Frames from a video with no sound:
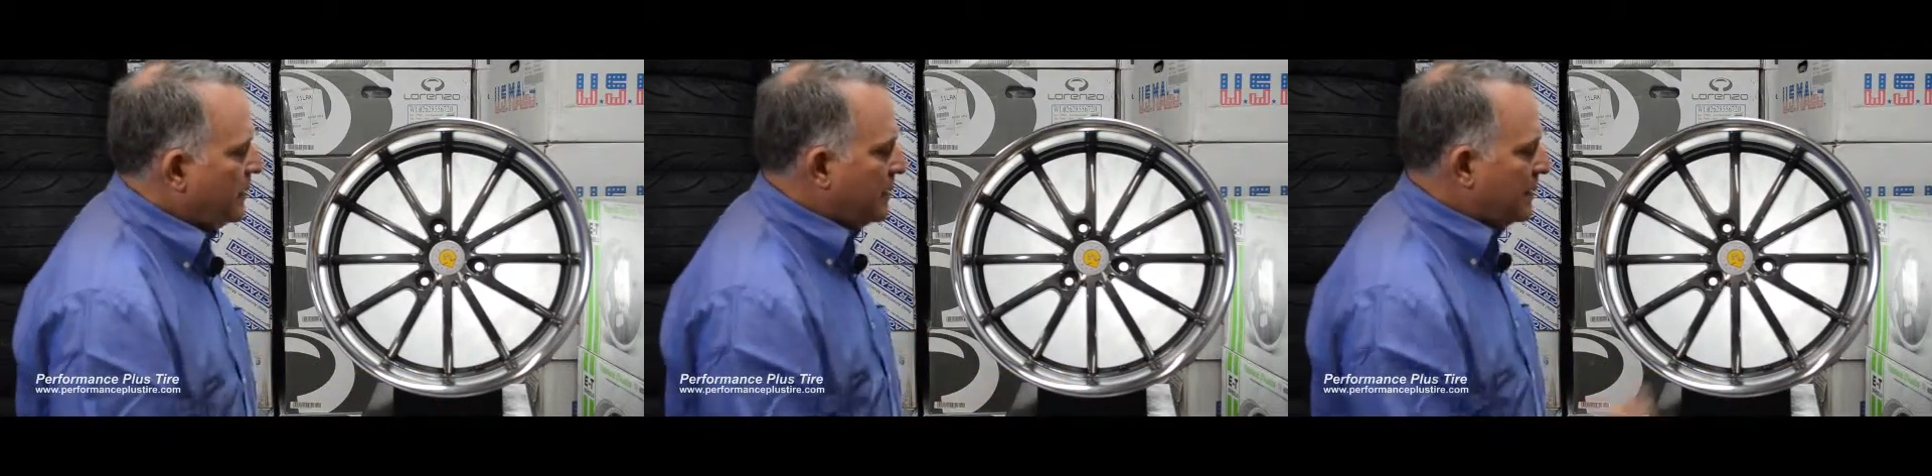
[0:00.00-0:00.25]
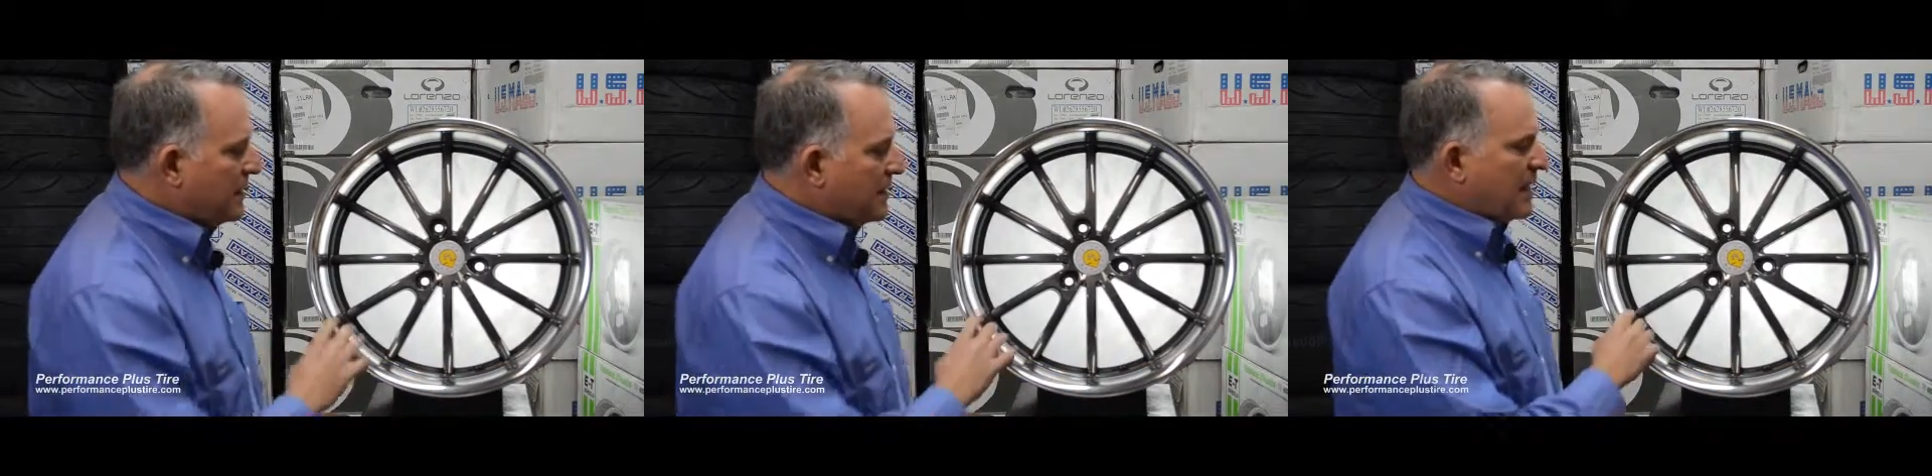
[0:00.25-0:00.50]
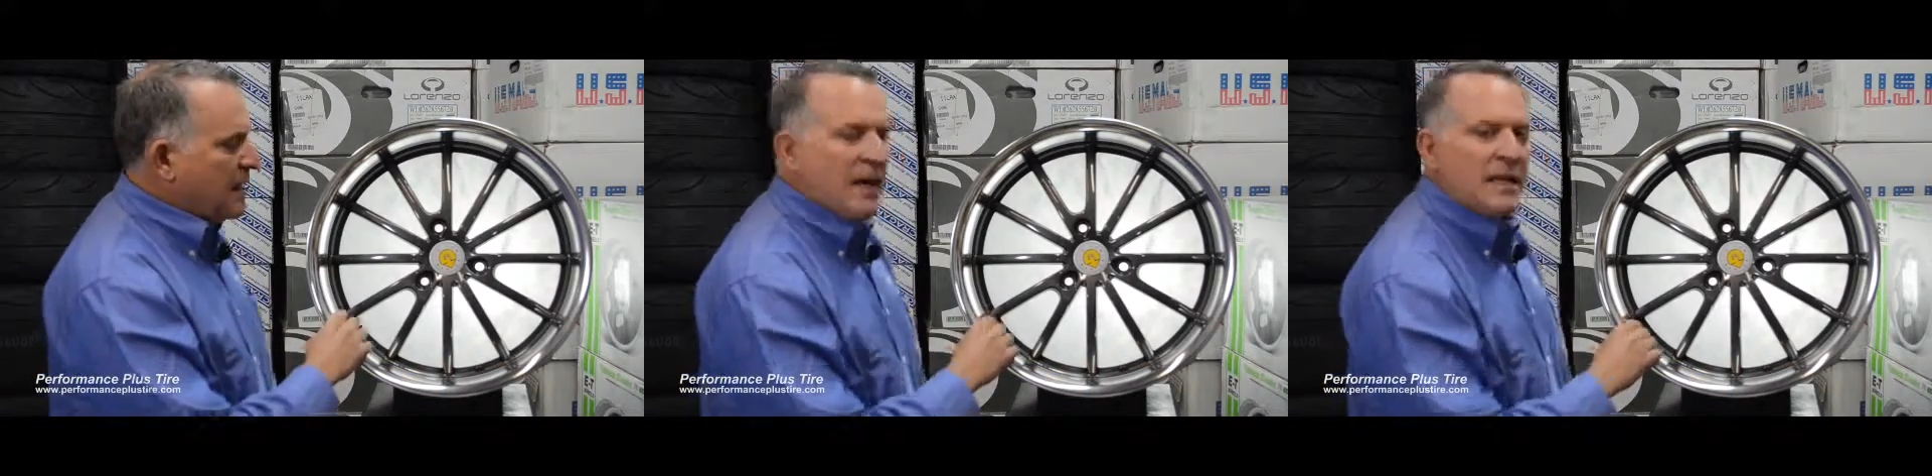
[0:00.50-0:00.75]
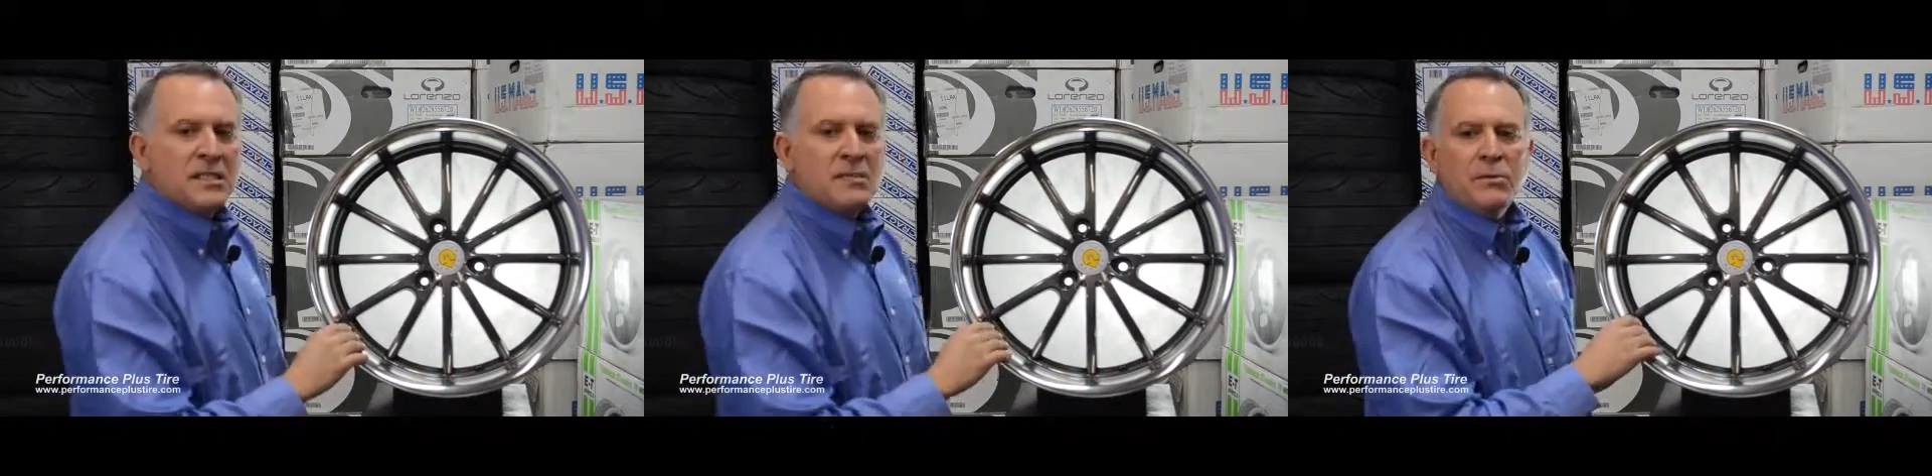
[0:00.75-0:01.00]
It's a
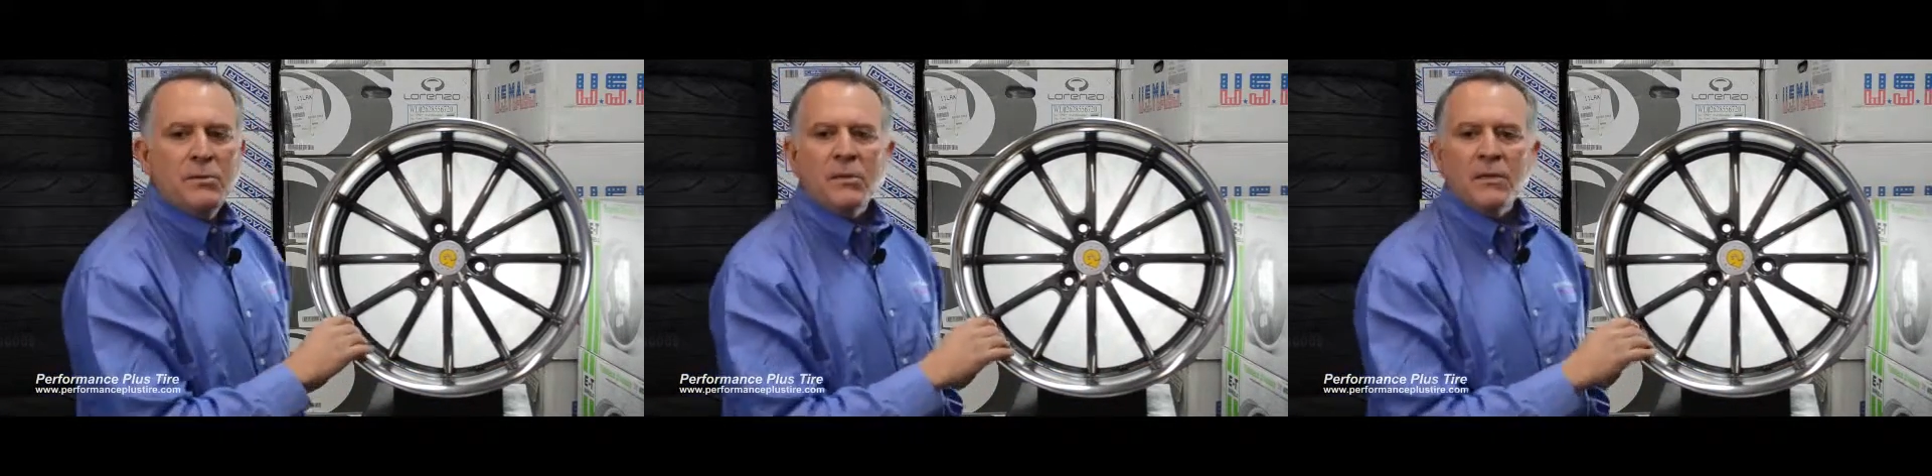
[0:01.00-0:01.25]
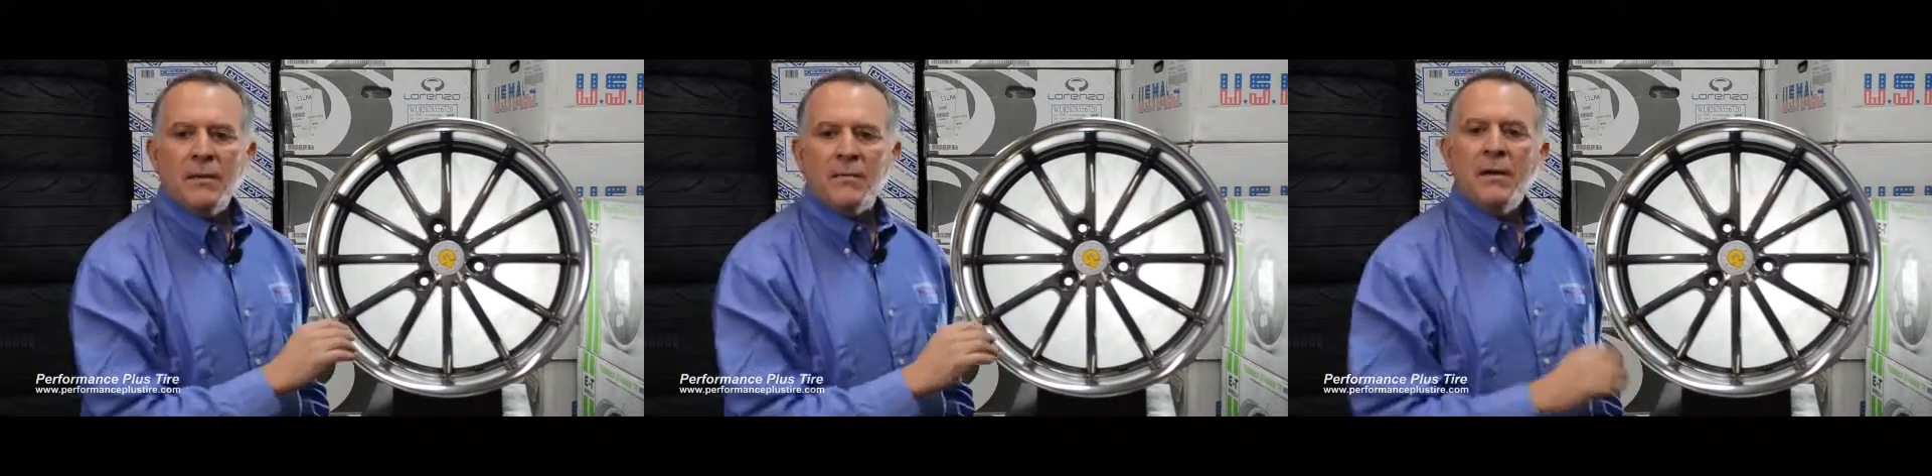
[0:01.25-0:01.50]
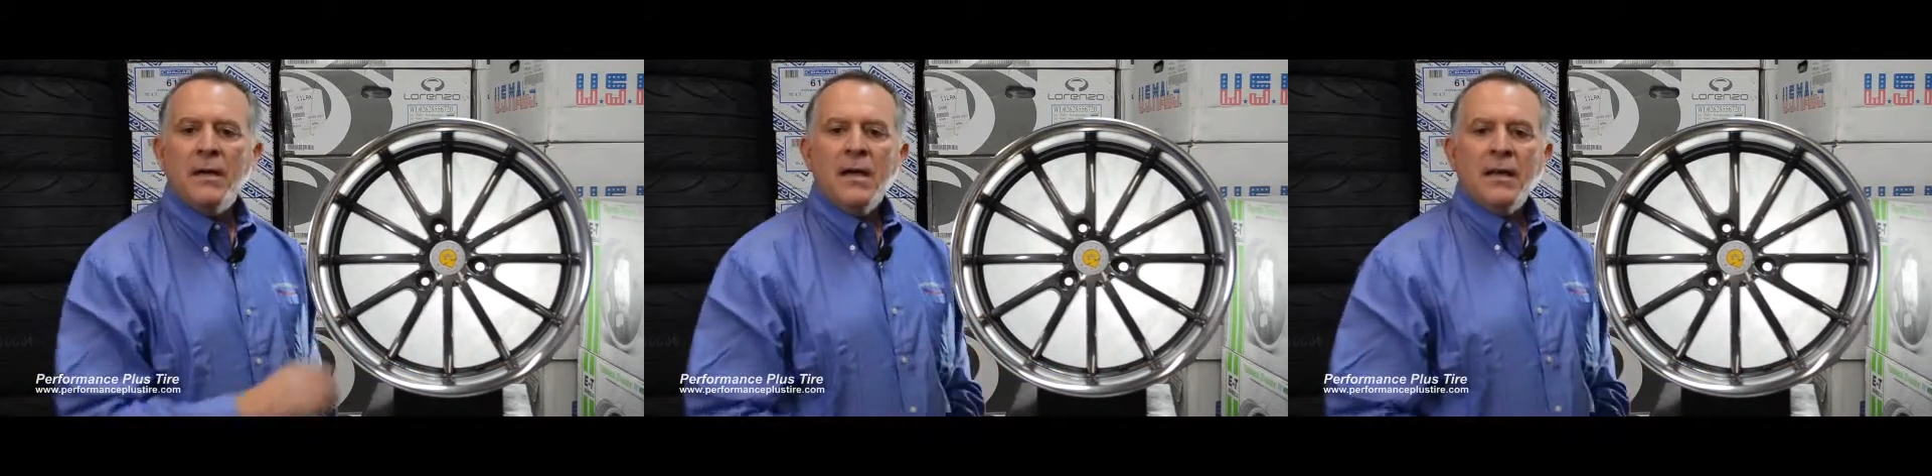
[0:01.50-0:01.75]
nice smooth lip.